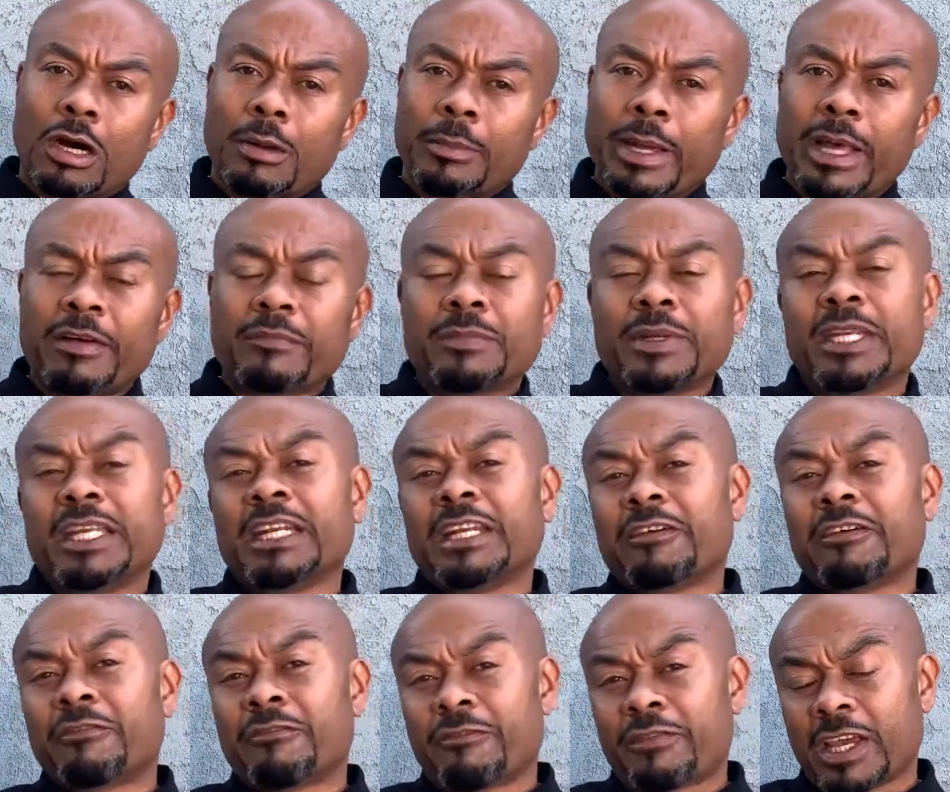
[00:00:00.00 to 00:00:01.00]
have been in the
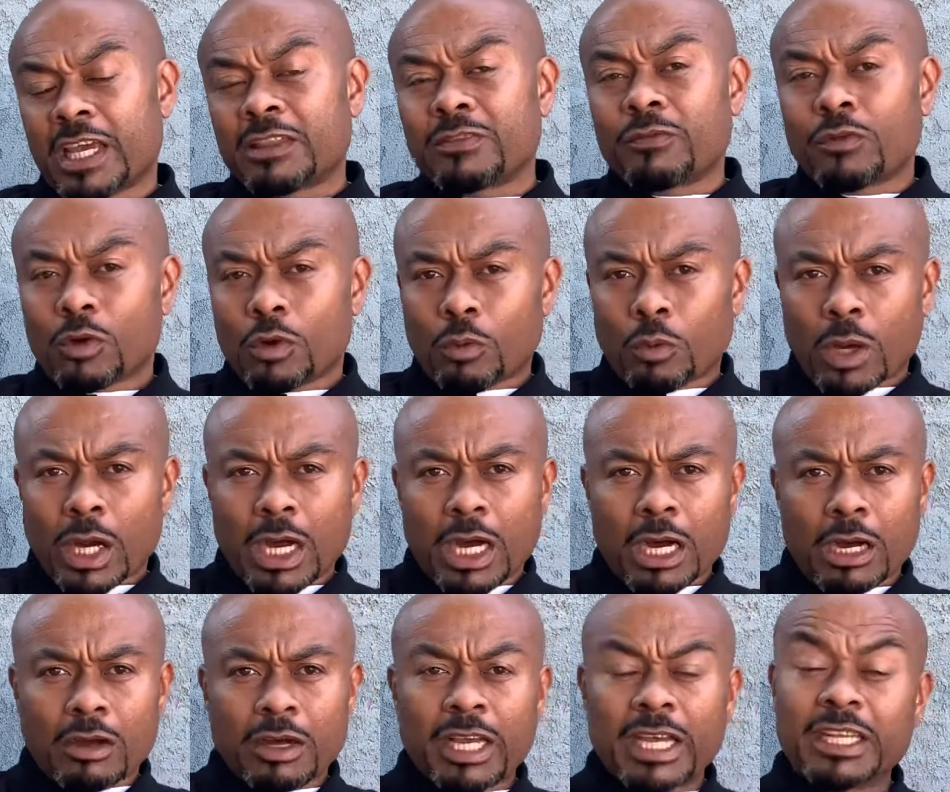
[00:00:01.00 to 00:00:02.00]
faith for a
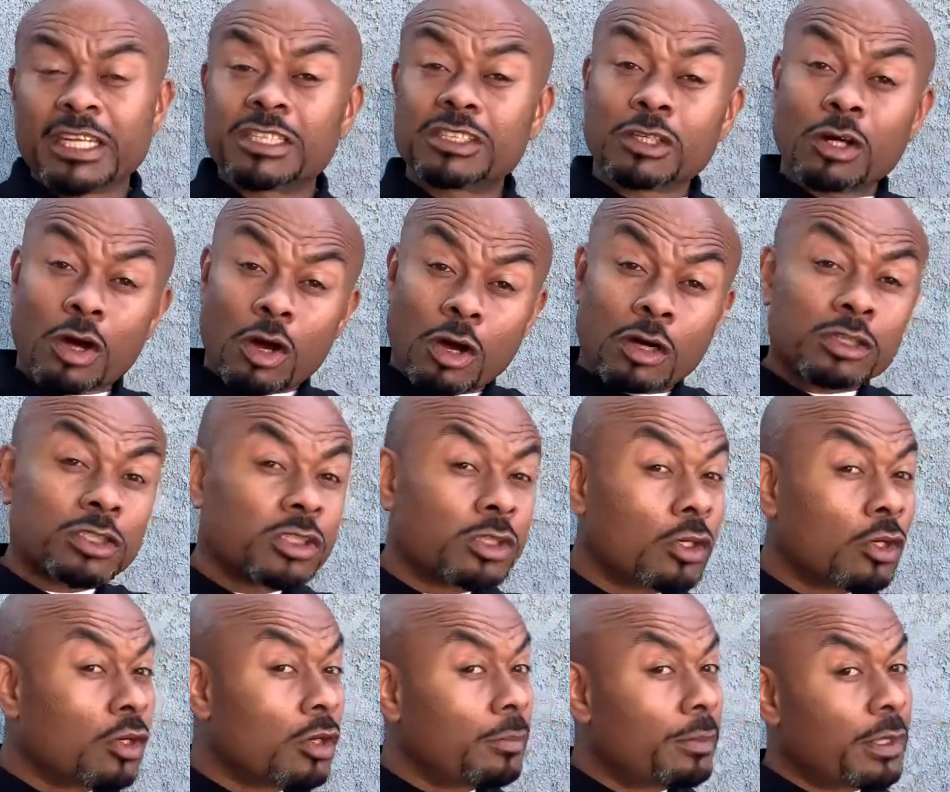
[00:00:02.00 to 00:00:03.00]
while, and it's also
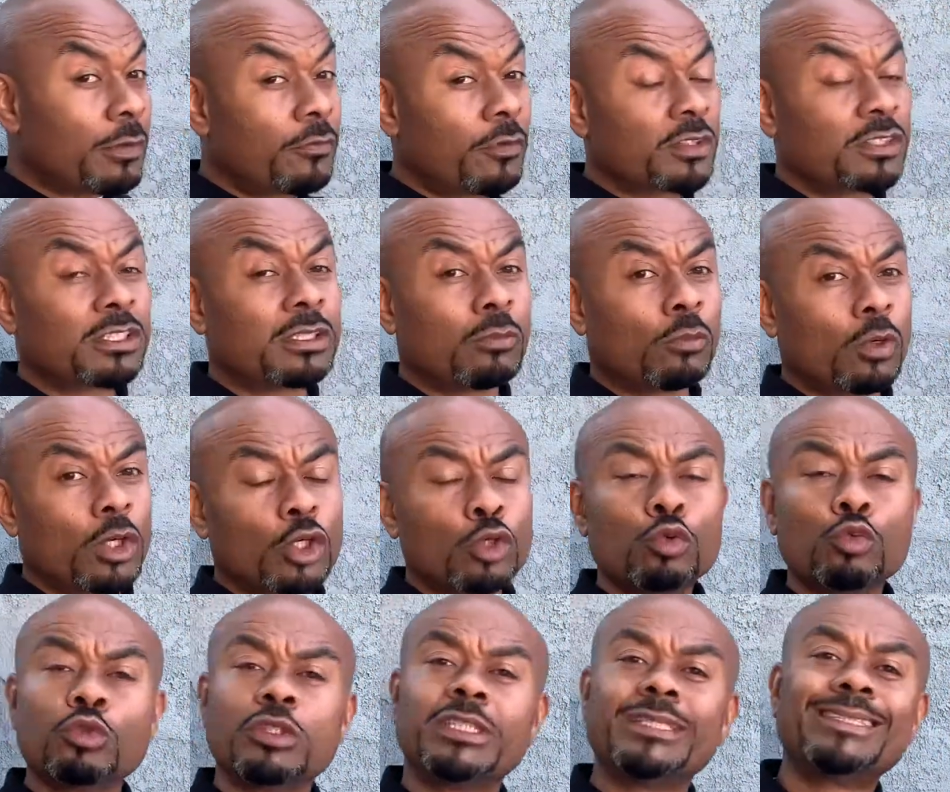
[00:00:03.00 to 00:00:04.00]
going to be for someone
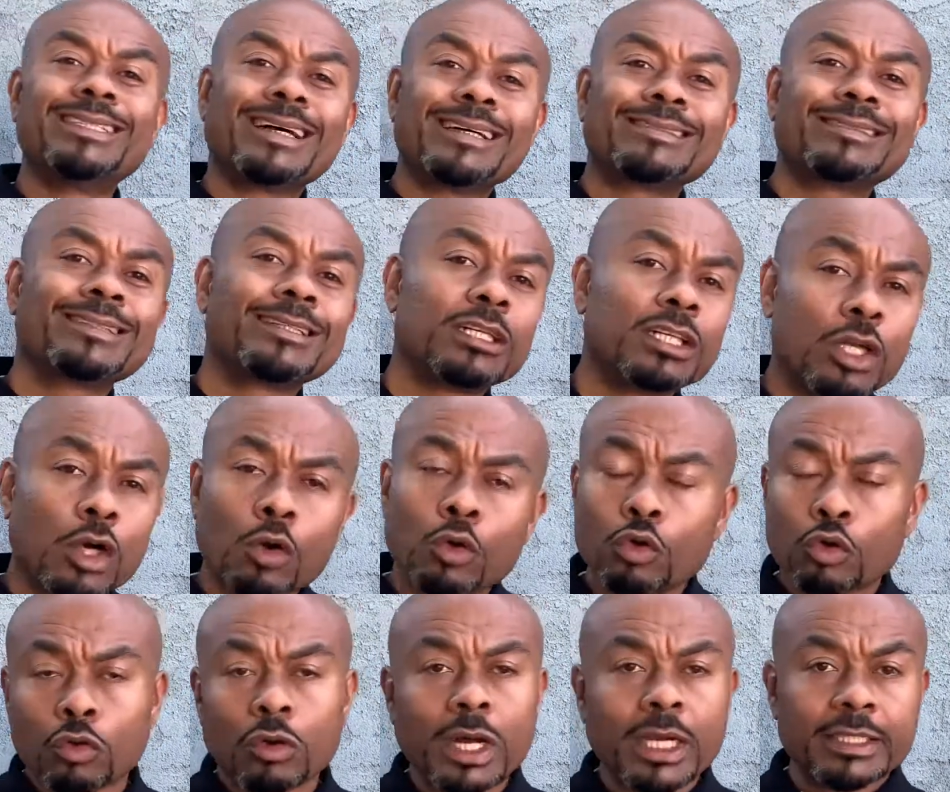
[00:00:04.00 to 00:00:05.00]
who doesn't know
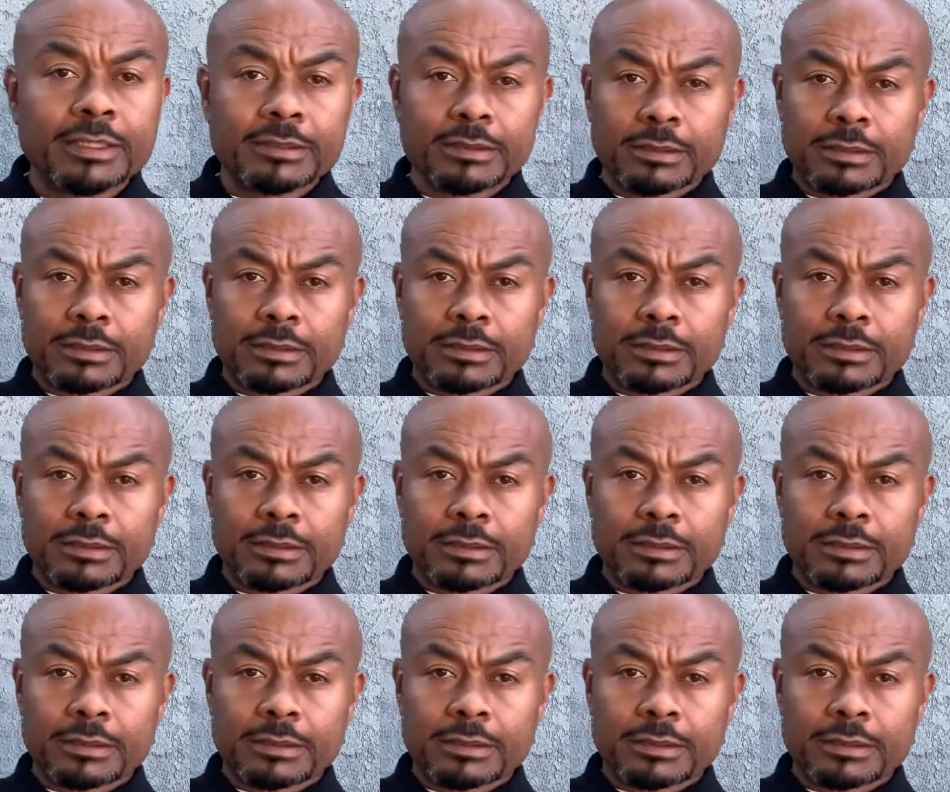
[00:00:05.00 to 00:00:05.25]
Christ.